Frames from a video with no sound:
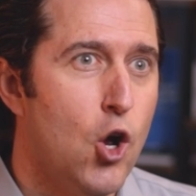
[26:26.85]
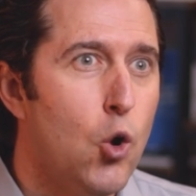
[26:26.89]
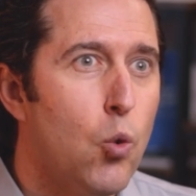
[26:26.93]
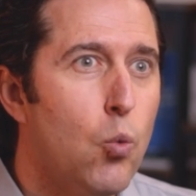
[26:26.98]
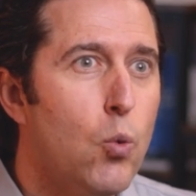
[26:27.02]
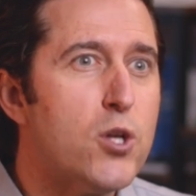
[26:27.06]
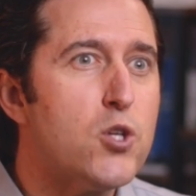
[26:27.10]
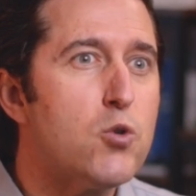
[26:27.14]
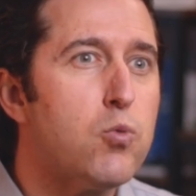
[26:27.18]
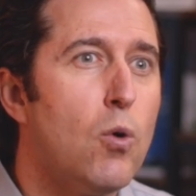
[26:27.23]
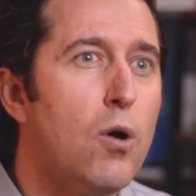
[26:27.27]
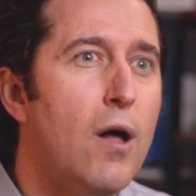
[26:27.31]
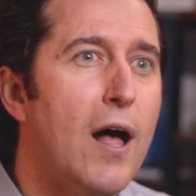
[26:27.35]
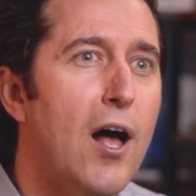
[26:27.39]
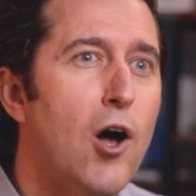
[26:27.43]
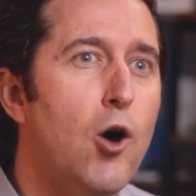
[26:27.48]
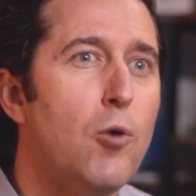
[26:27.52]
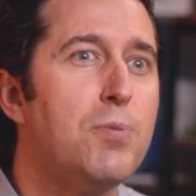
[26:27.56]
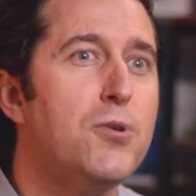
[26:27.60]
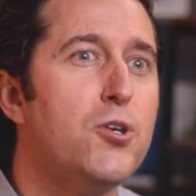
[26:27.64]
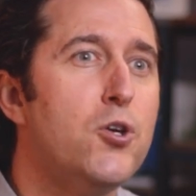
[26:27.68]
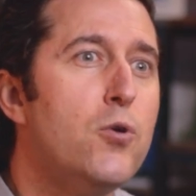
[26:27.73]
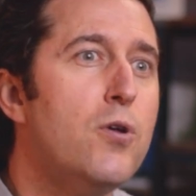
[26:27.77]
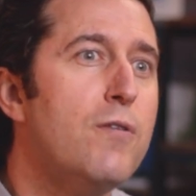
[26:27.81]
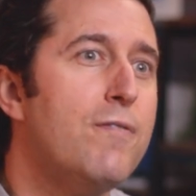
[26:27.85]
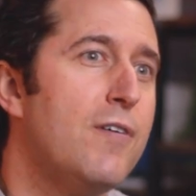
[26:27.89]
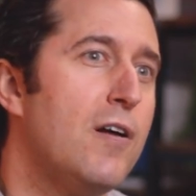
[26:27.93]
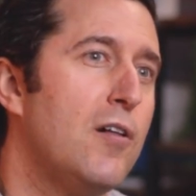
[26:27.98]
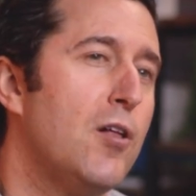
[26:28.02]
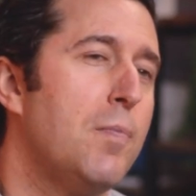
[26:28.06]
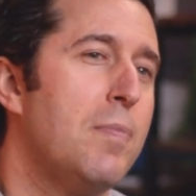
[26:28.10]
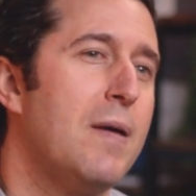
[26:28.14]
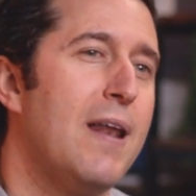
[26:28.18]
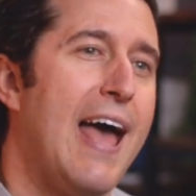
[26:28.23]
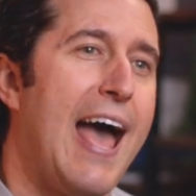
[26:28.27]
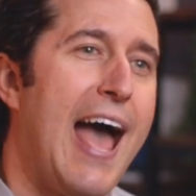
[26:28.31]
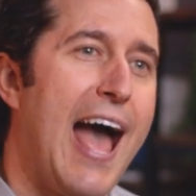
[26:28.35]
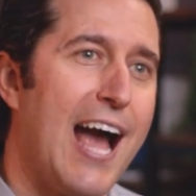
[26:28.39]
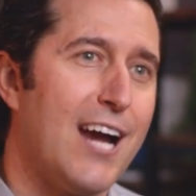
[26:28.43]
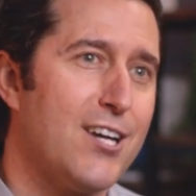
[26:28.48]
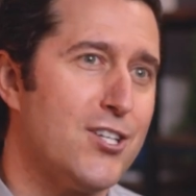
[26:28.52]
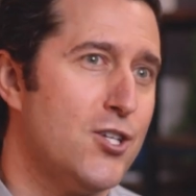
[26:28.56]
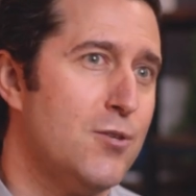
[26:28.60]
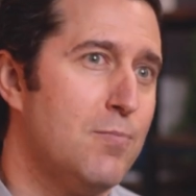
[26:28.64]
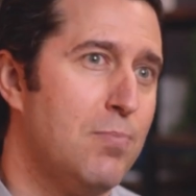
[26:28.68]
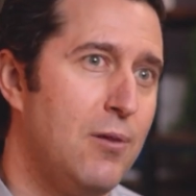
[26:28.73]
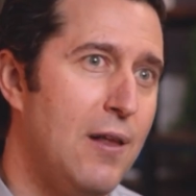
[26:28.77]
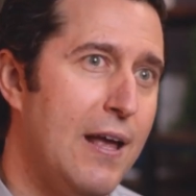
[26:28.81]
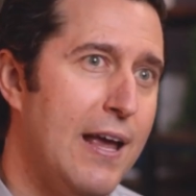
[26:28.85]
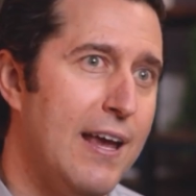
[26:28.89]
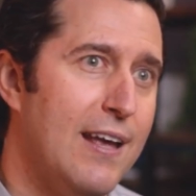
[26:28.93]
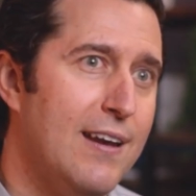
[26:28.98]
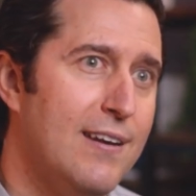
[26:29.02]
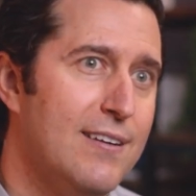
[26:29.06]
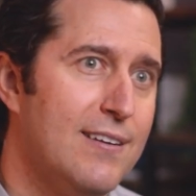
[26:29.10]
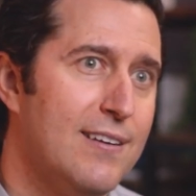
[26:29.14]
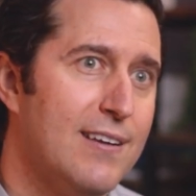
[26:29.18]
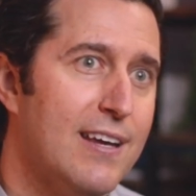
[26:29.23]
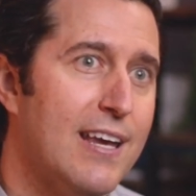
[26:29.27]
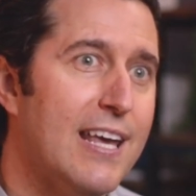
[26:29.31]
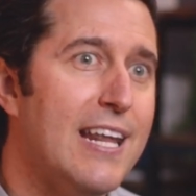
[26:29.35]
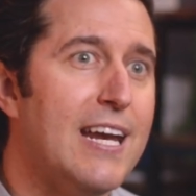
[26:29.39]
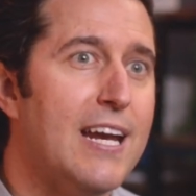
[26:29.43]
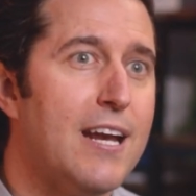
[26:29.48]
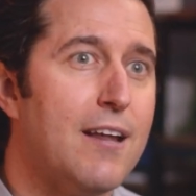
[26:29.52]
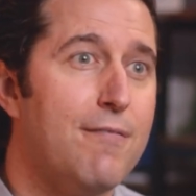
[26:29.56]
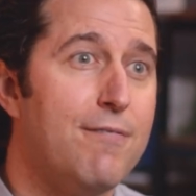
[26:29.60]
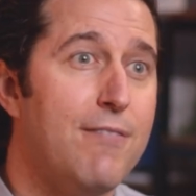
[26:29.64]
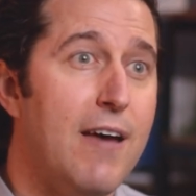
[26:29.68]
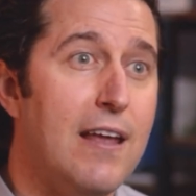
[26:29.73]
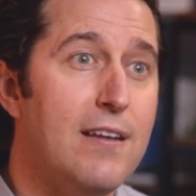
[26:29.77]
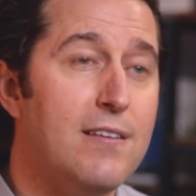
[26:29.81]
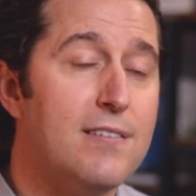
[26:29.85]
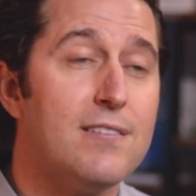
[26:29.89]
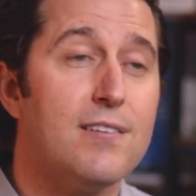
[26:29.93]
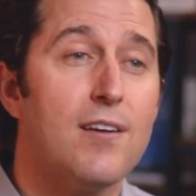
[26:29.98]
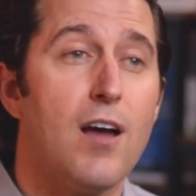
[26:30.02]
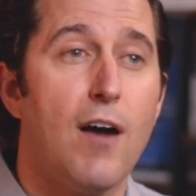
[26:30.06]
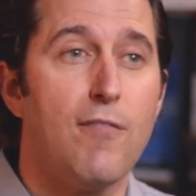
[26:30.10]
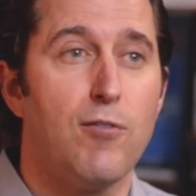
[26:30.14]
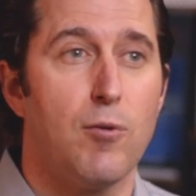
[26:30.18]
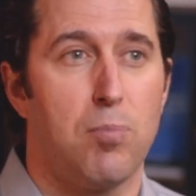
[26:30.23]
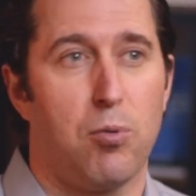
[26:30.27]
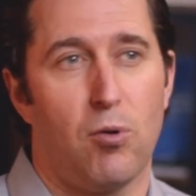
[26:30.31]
which will help you develop an action plan in an event of a